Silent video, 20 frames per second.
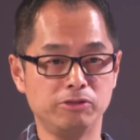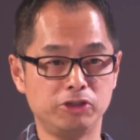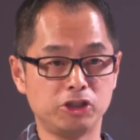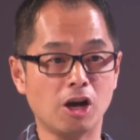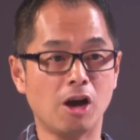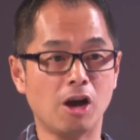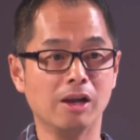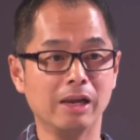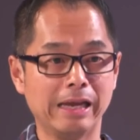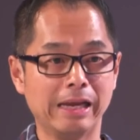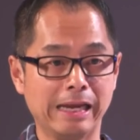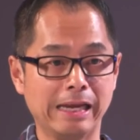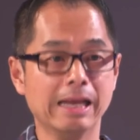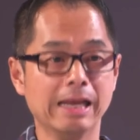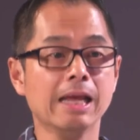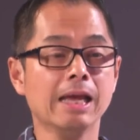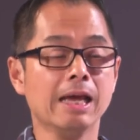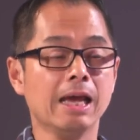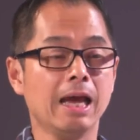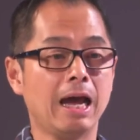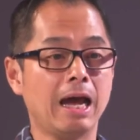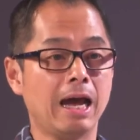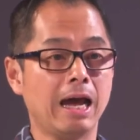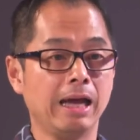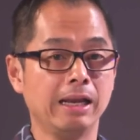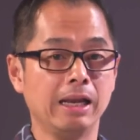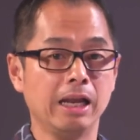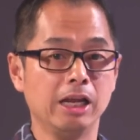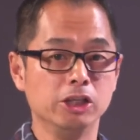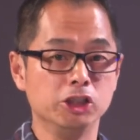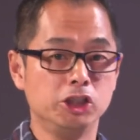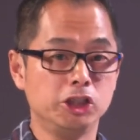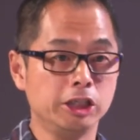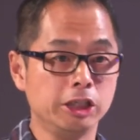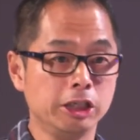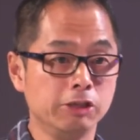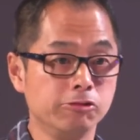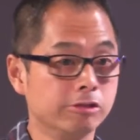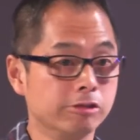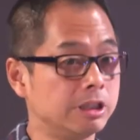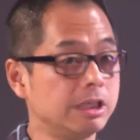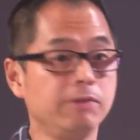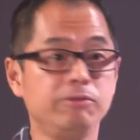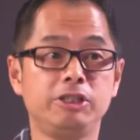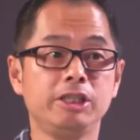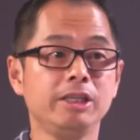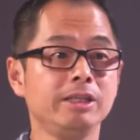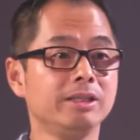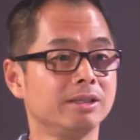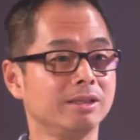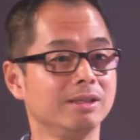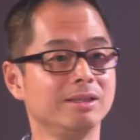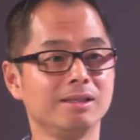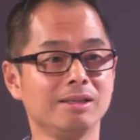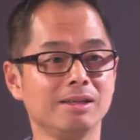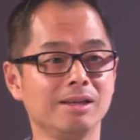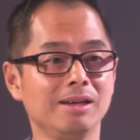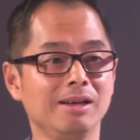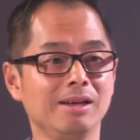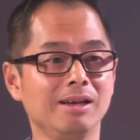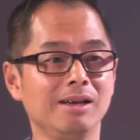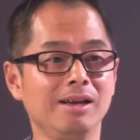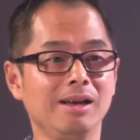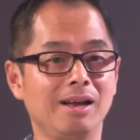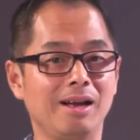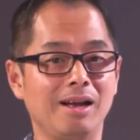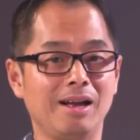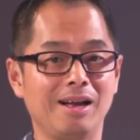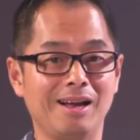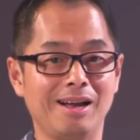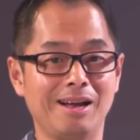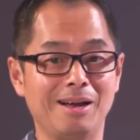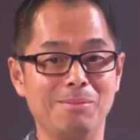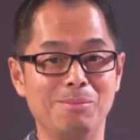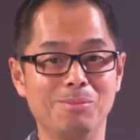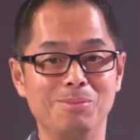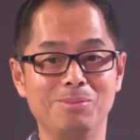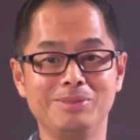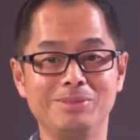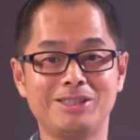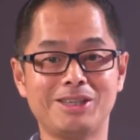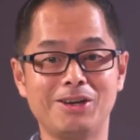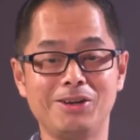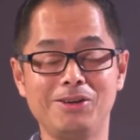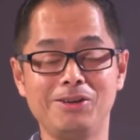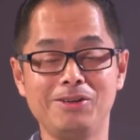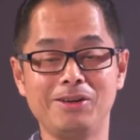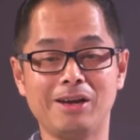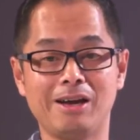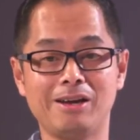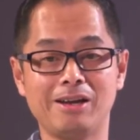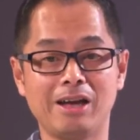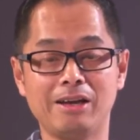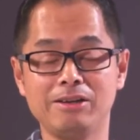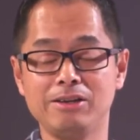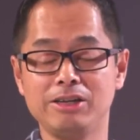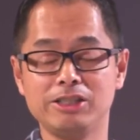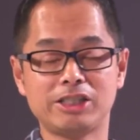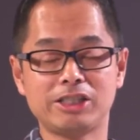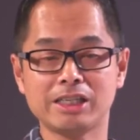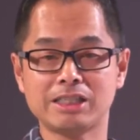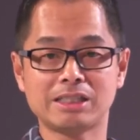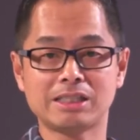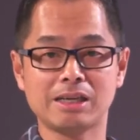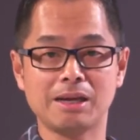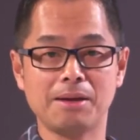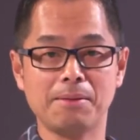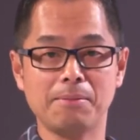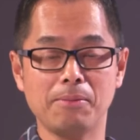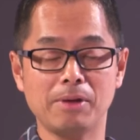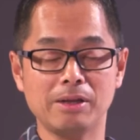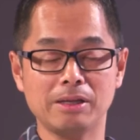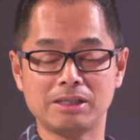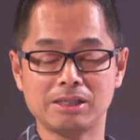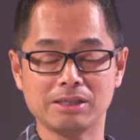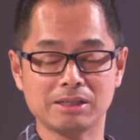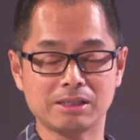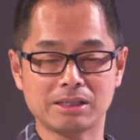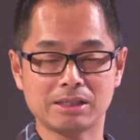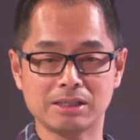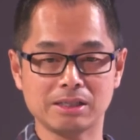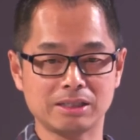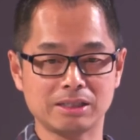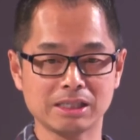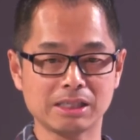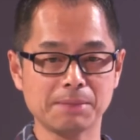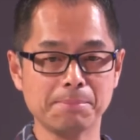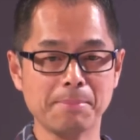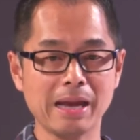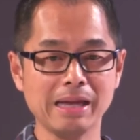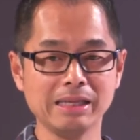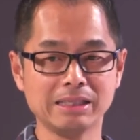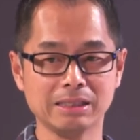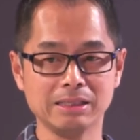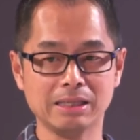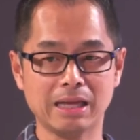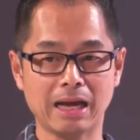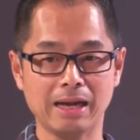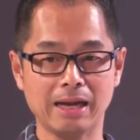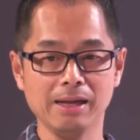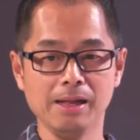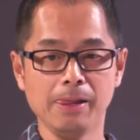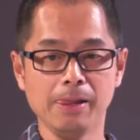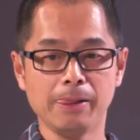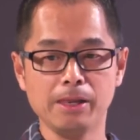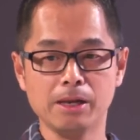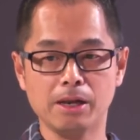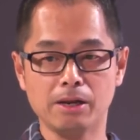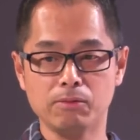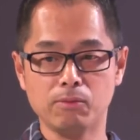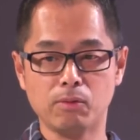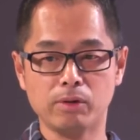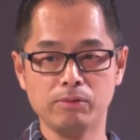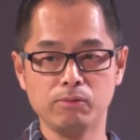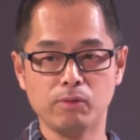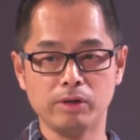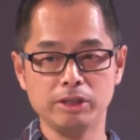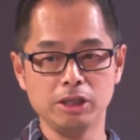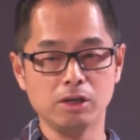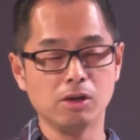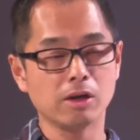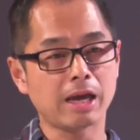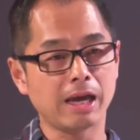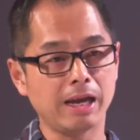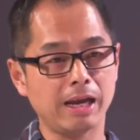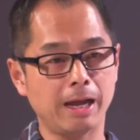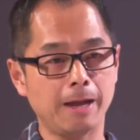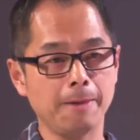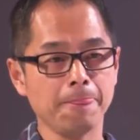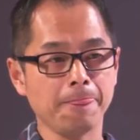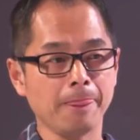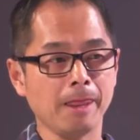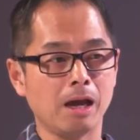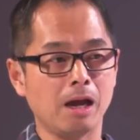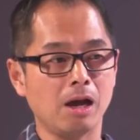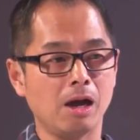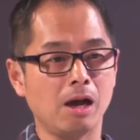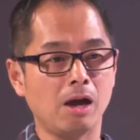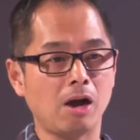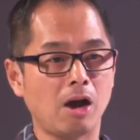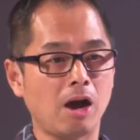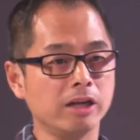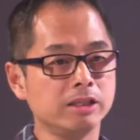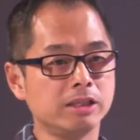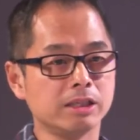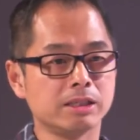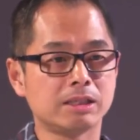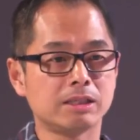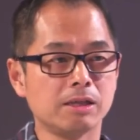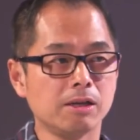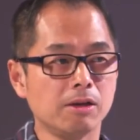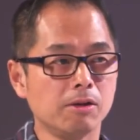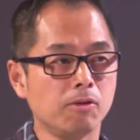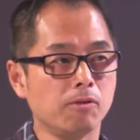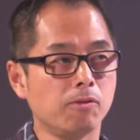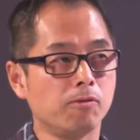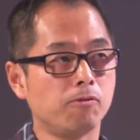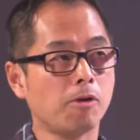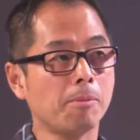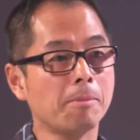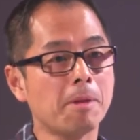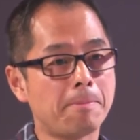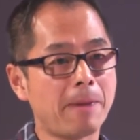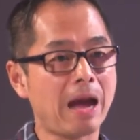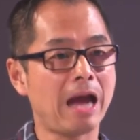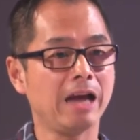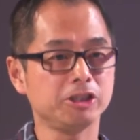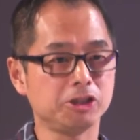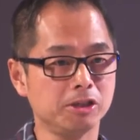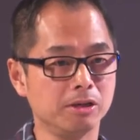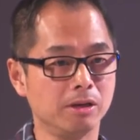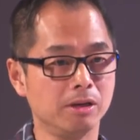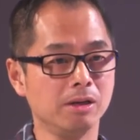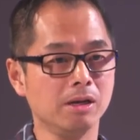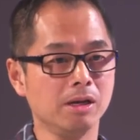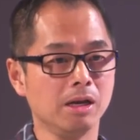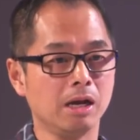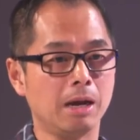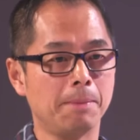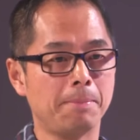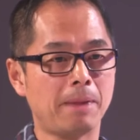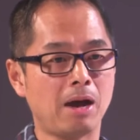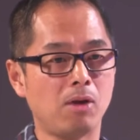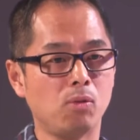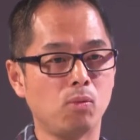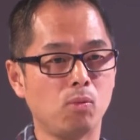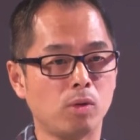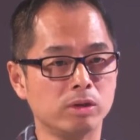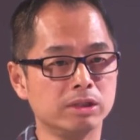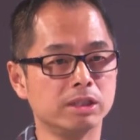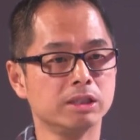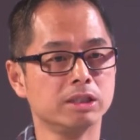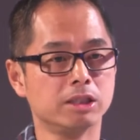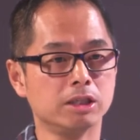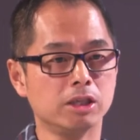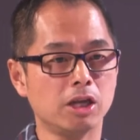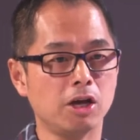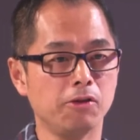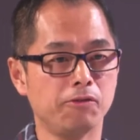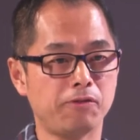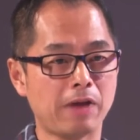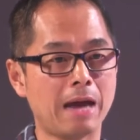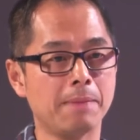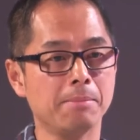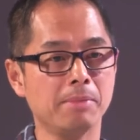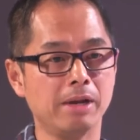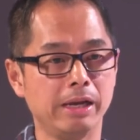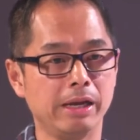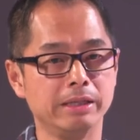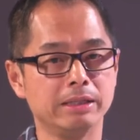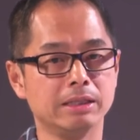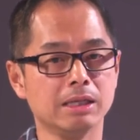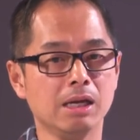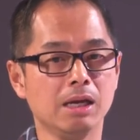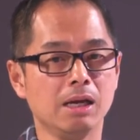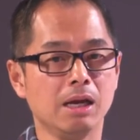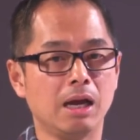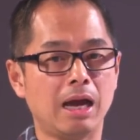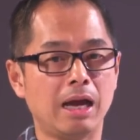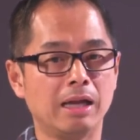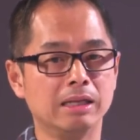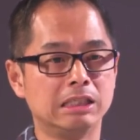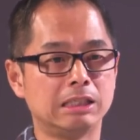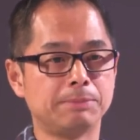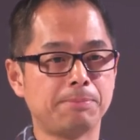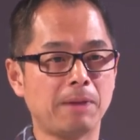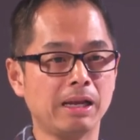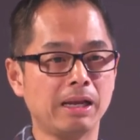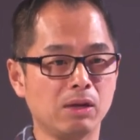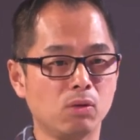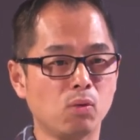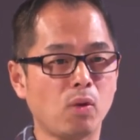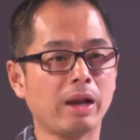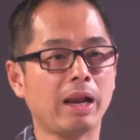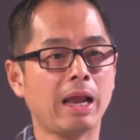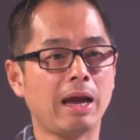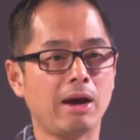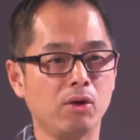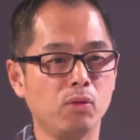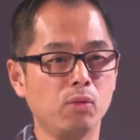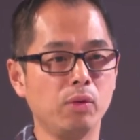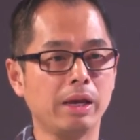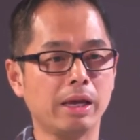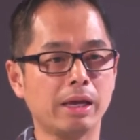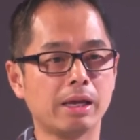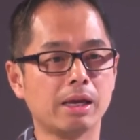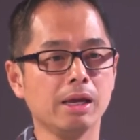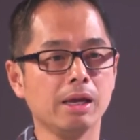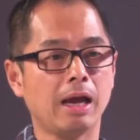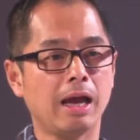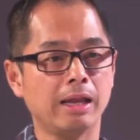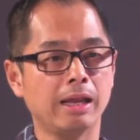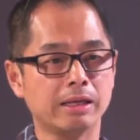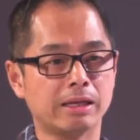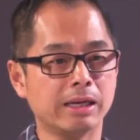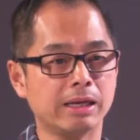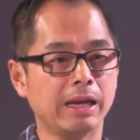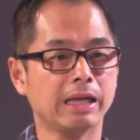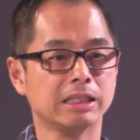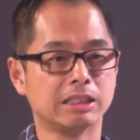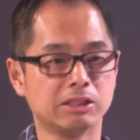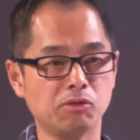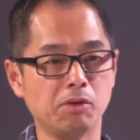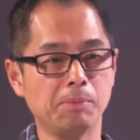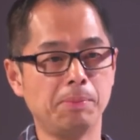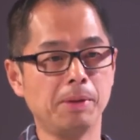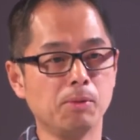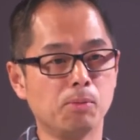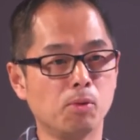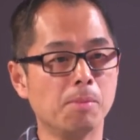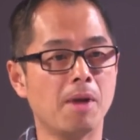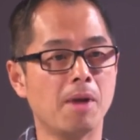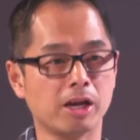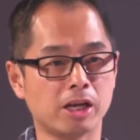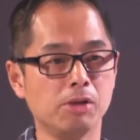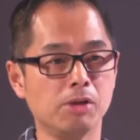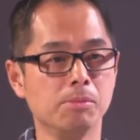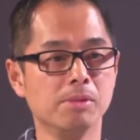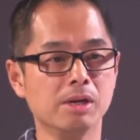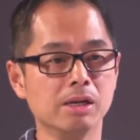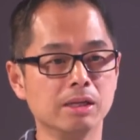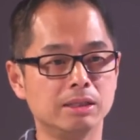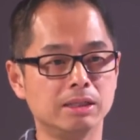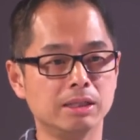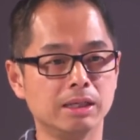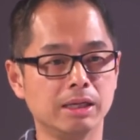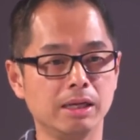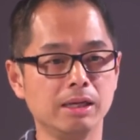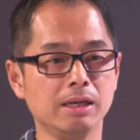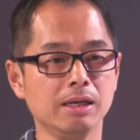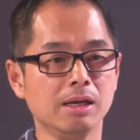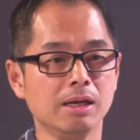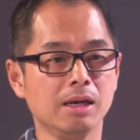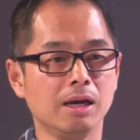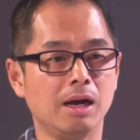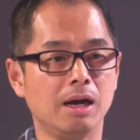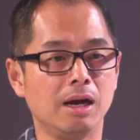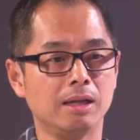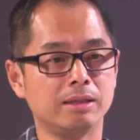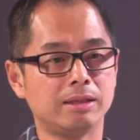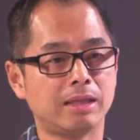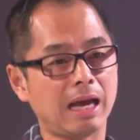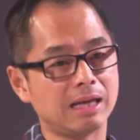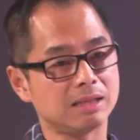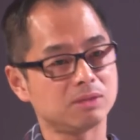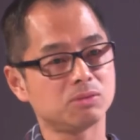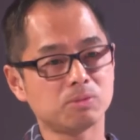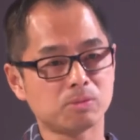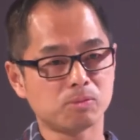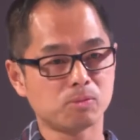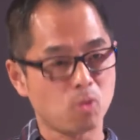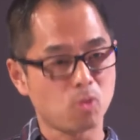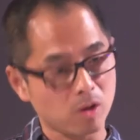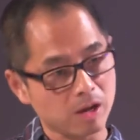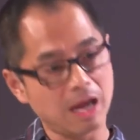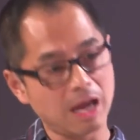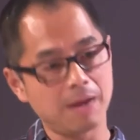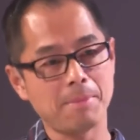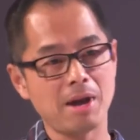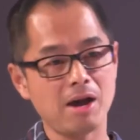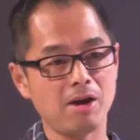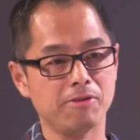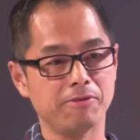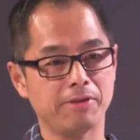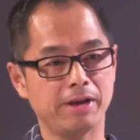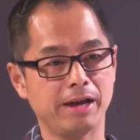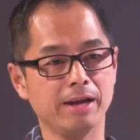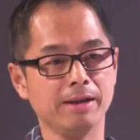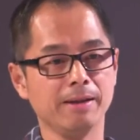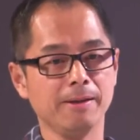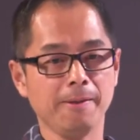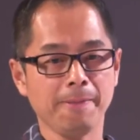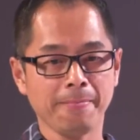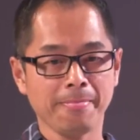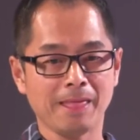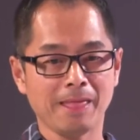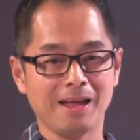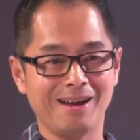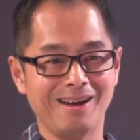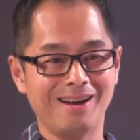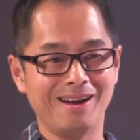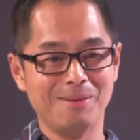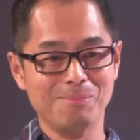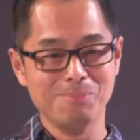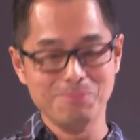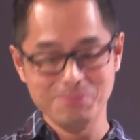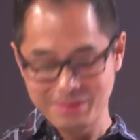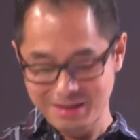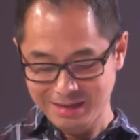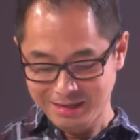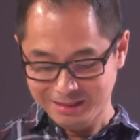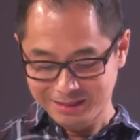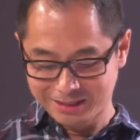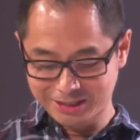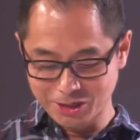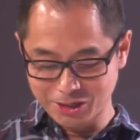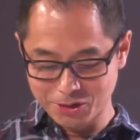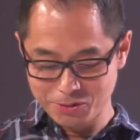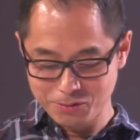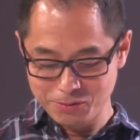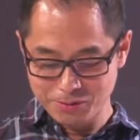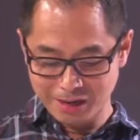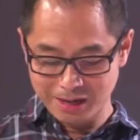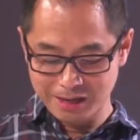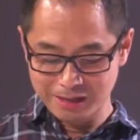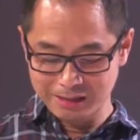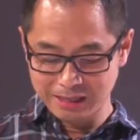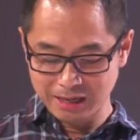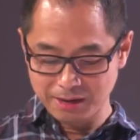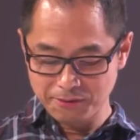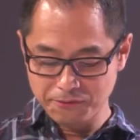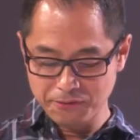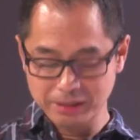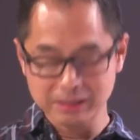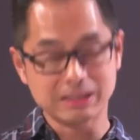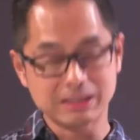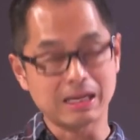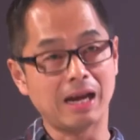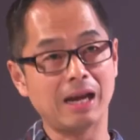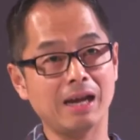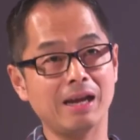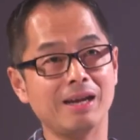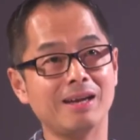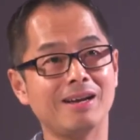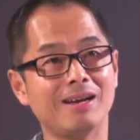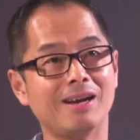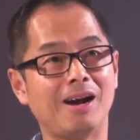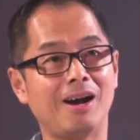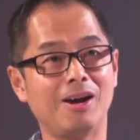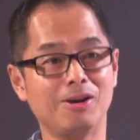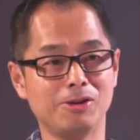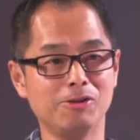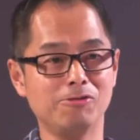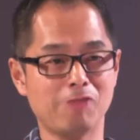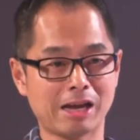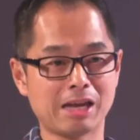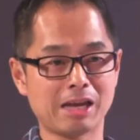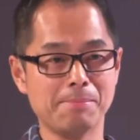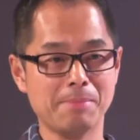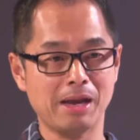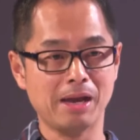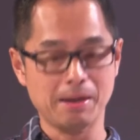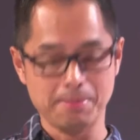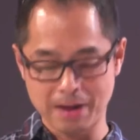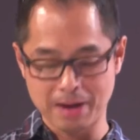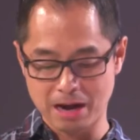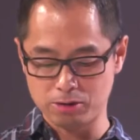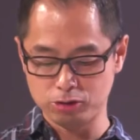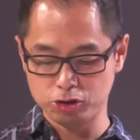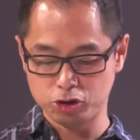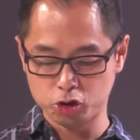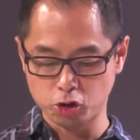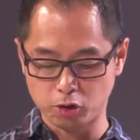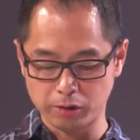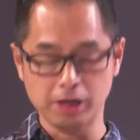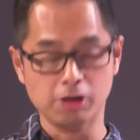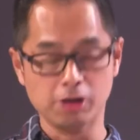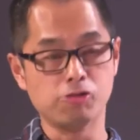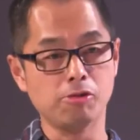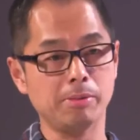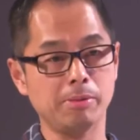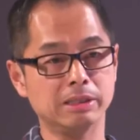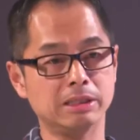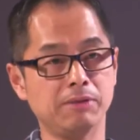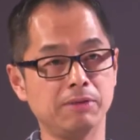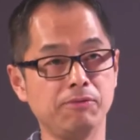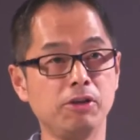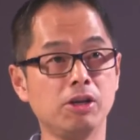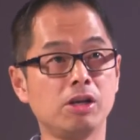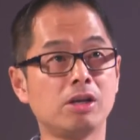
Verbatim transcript: Charlene, uh, and then she received Jesus. Um, so, uh, and it's just, uh, just, it's just amazing that, you know, when, when you look at it, uh, I just, from a passion about wanting to know families mm. and spending one hour a week and connecting with people in my community, uh, that's what came out of it. Um, so uh, the other things that I could recommend about joining a group is if you